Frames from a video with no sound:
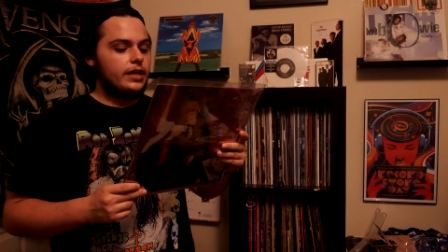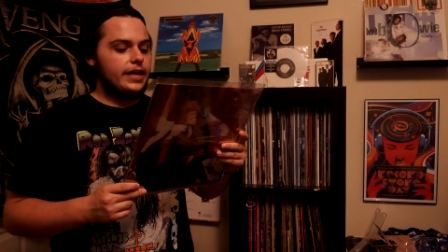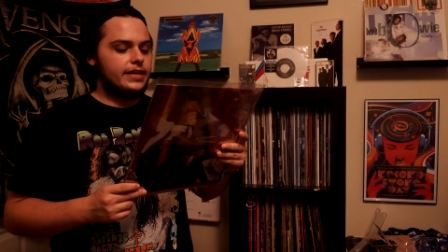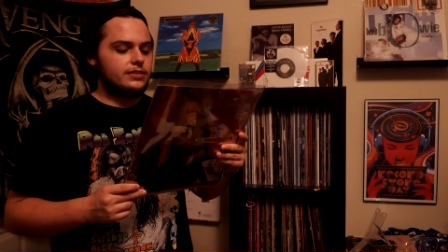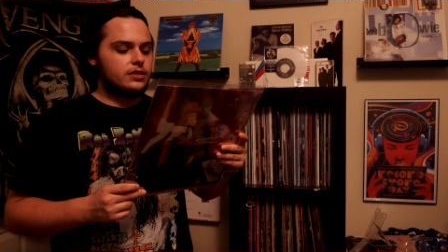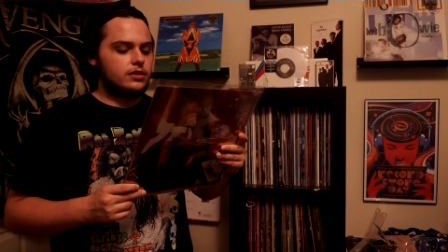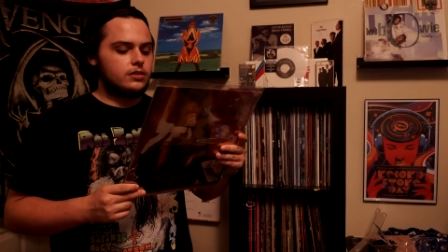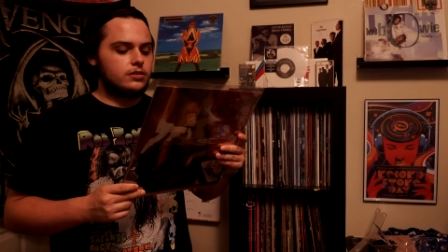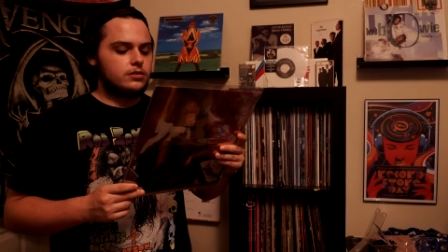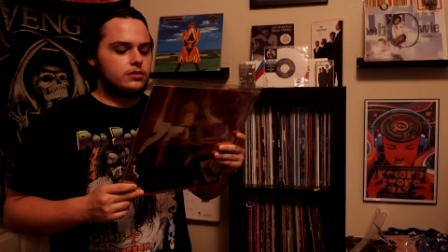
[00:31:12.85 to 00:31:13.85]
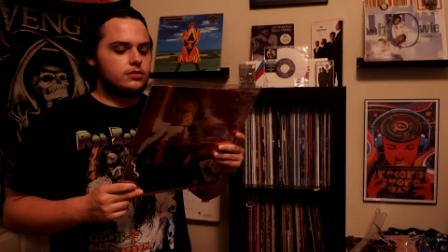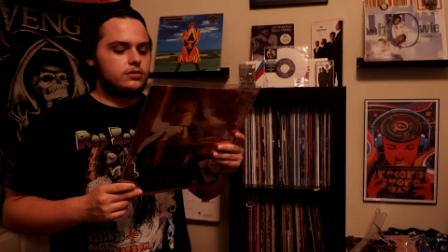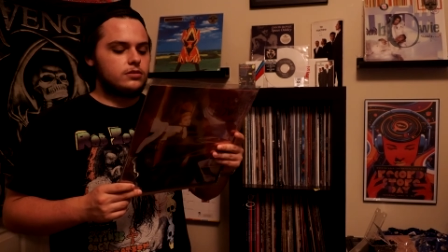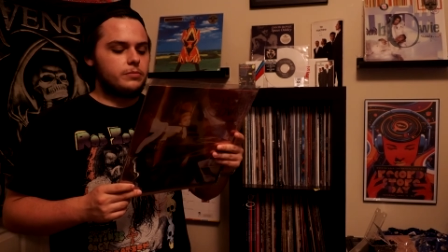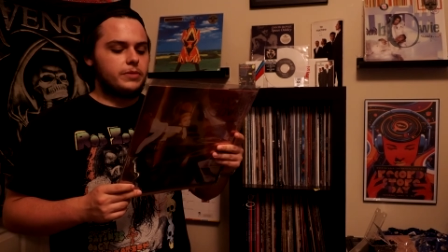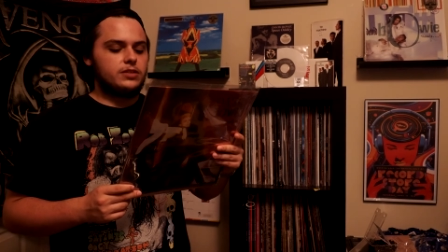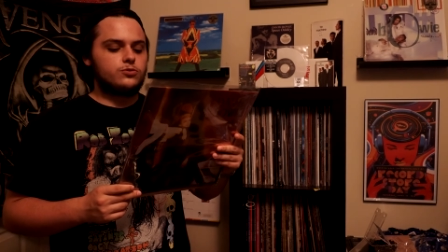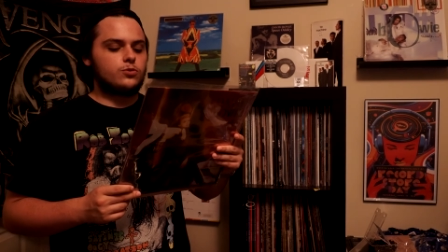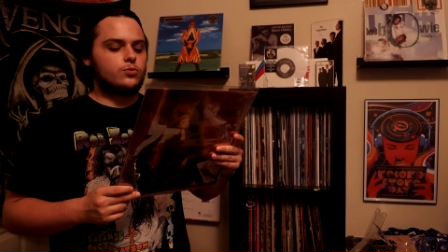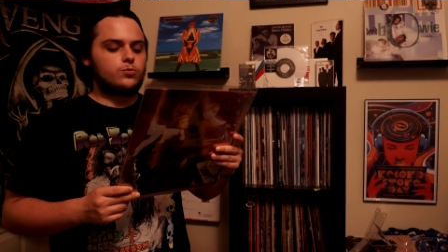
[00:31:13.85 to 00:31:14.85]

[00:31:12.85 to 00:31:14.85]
And The Man Who Sold the